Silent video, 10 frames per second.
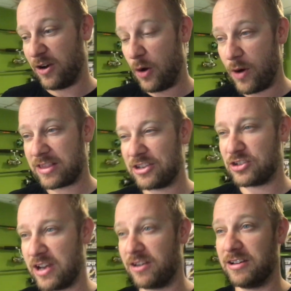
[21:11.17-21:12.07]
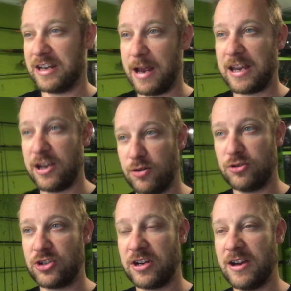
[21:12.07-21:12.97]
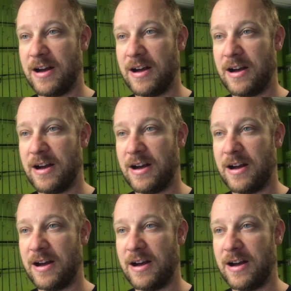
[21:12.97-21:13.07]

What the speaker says: I want this channel to get huge.